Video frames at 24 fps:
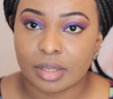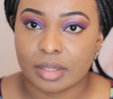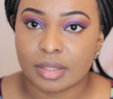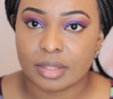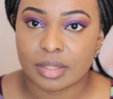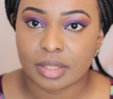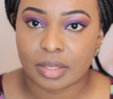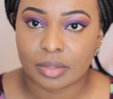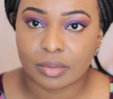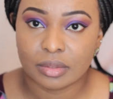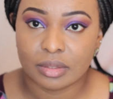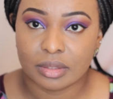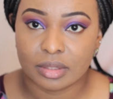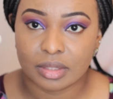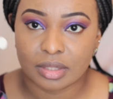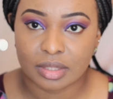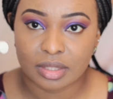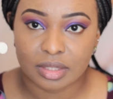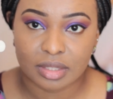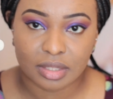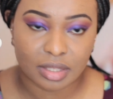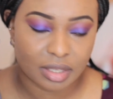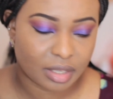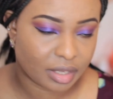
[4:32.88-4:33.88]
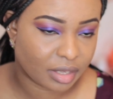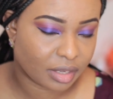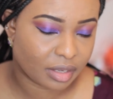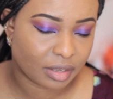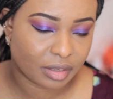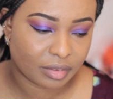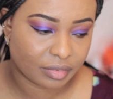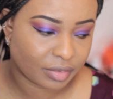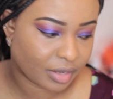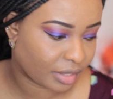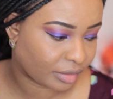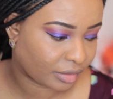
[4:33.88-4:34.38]
So this is it.
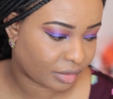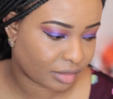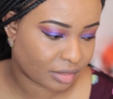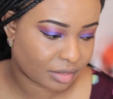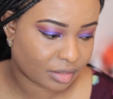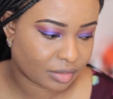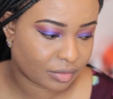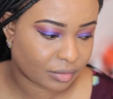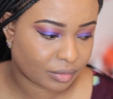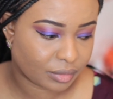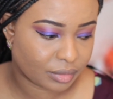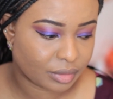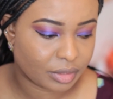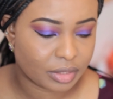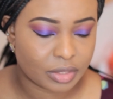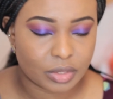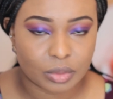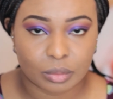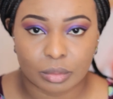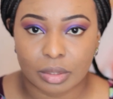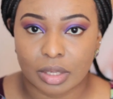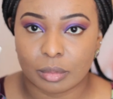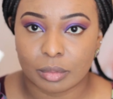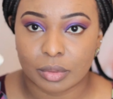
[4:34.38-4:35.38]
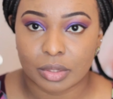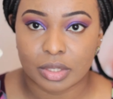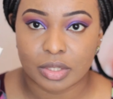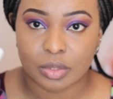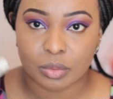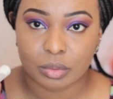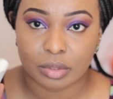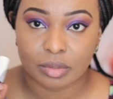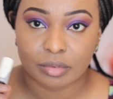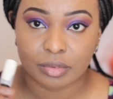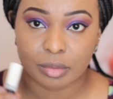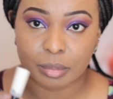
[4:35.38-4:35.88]
I've had this for a little while, but
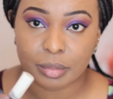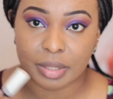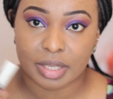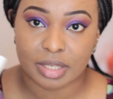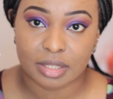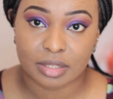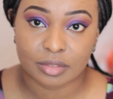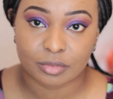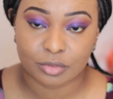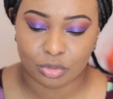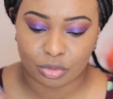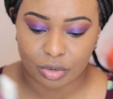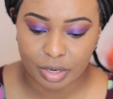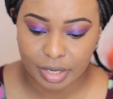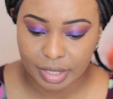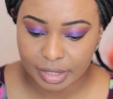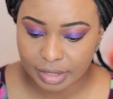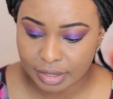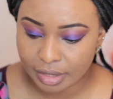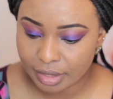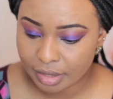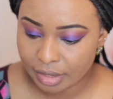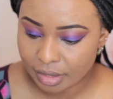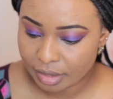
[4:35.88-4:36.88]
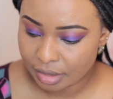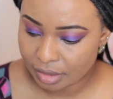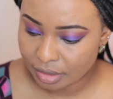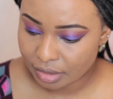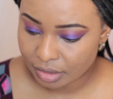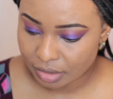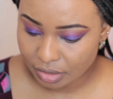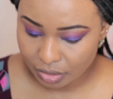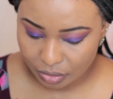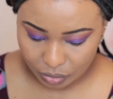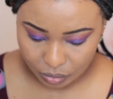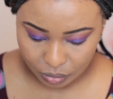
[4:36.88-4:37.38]
it's one of the best I've tried.
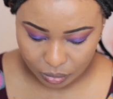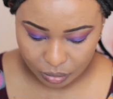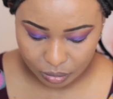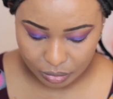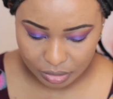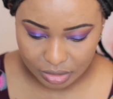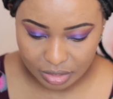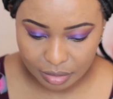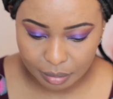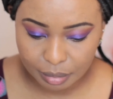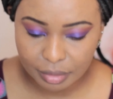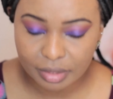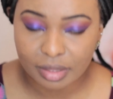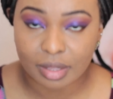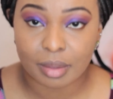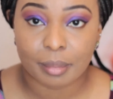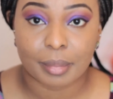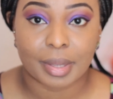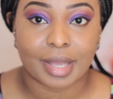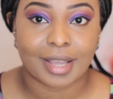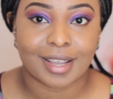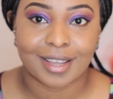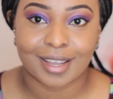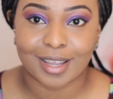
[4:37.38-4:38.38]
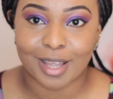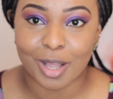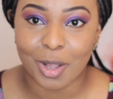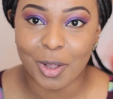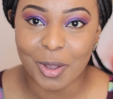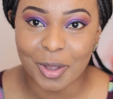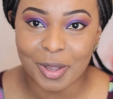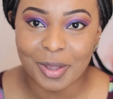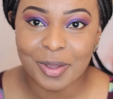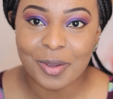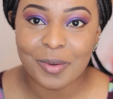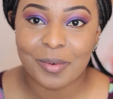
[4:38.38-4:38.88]
So once I put that back,
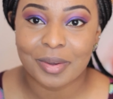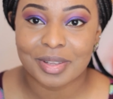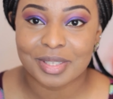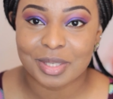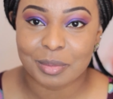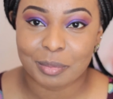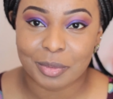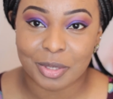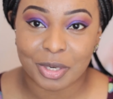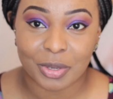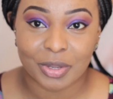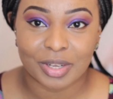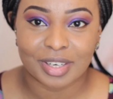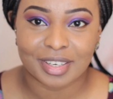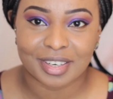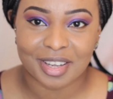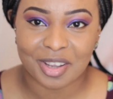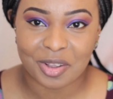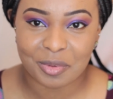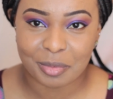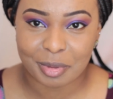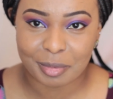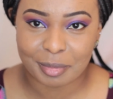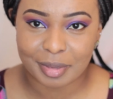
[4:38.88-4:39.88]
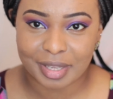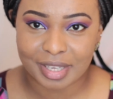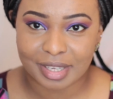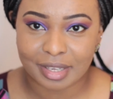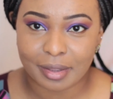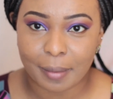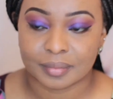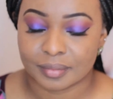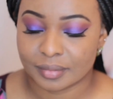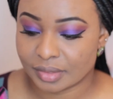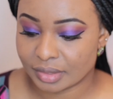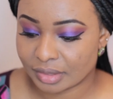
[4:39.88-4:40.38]
once I put it on, I'll be
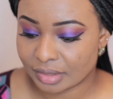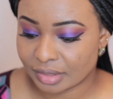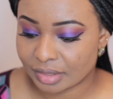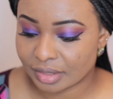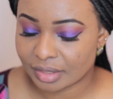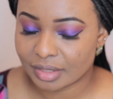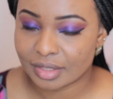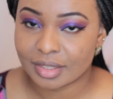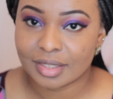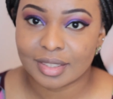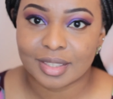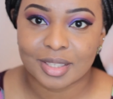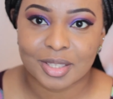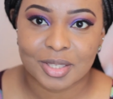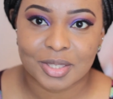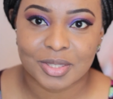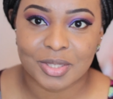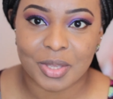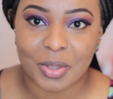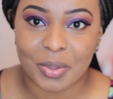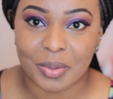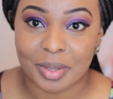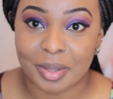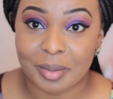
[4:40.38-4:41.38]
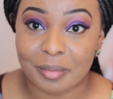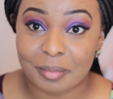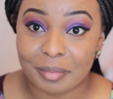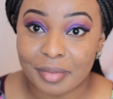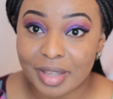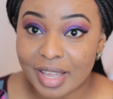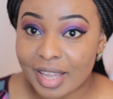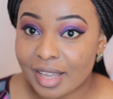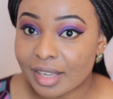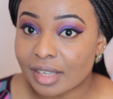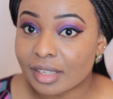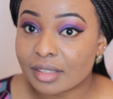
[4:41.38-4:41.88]
back. So I'm
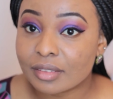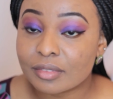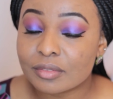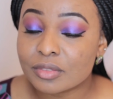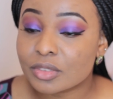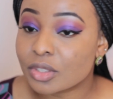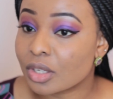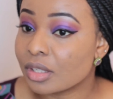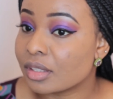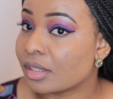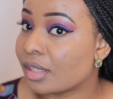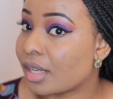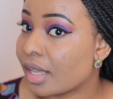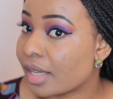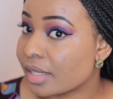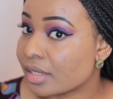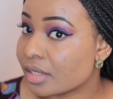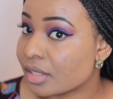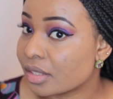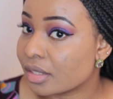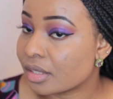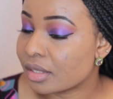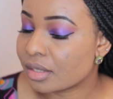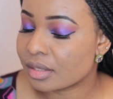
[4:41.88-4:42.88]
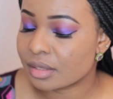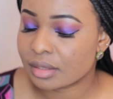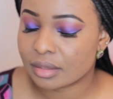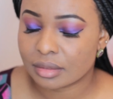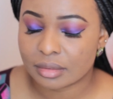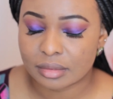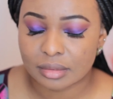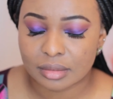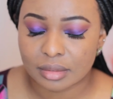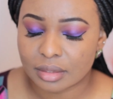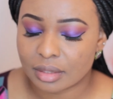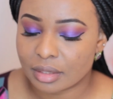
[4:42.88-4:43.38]
back, done the lashes.
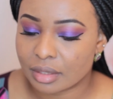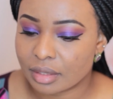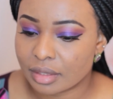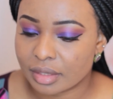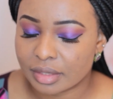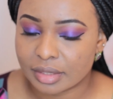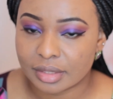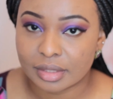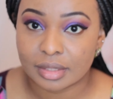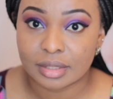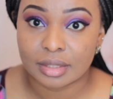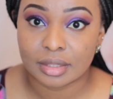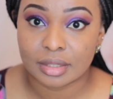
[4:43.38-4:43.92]
God,